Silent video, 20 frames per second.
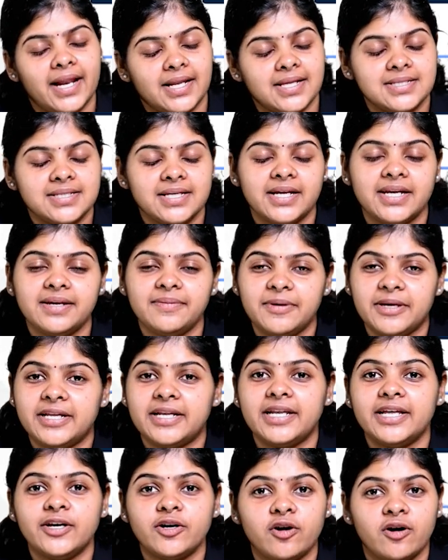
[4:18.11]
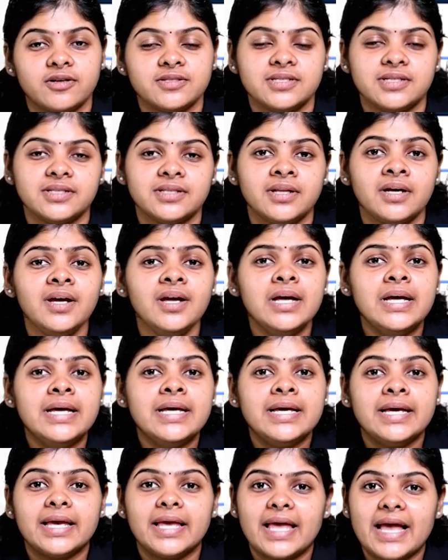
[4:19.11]
NSAID mainly causing the
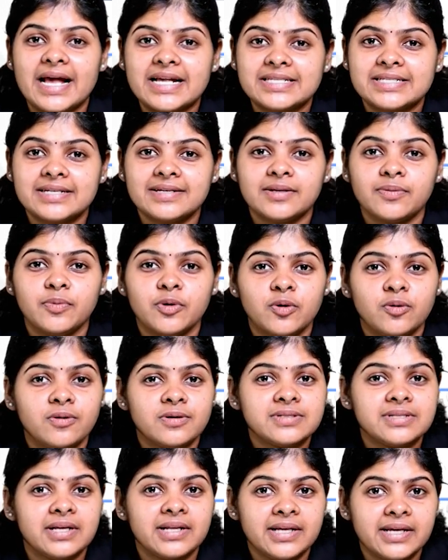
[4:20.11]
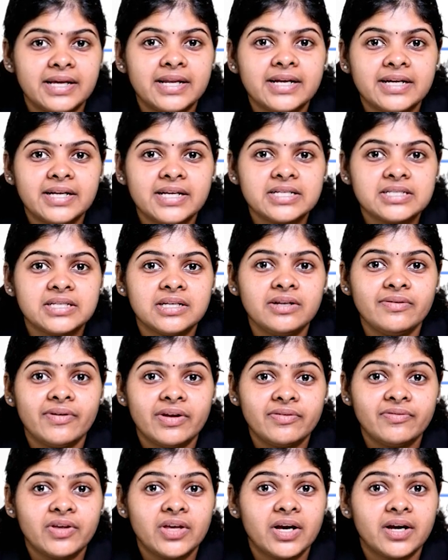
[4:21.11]
gastric mucosal irritation.
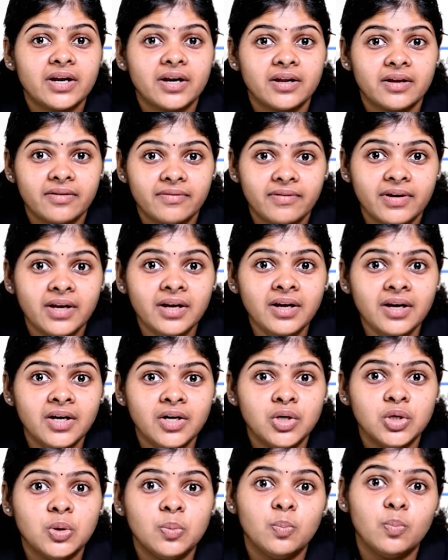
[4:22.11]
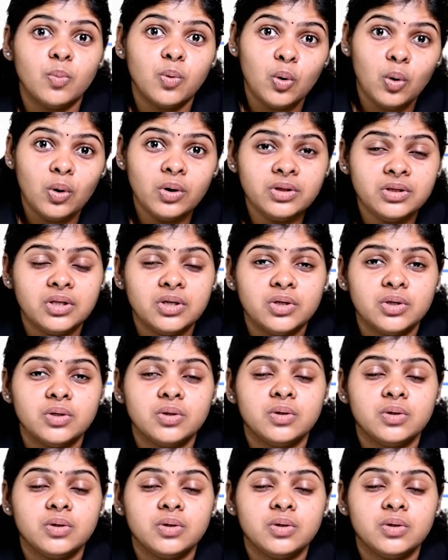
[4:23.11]
When we are giving both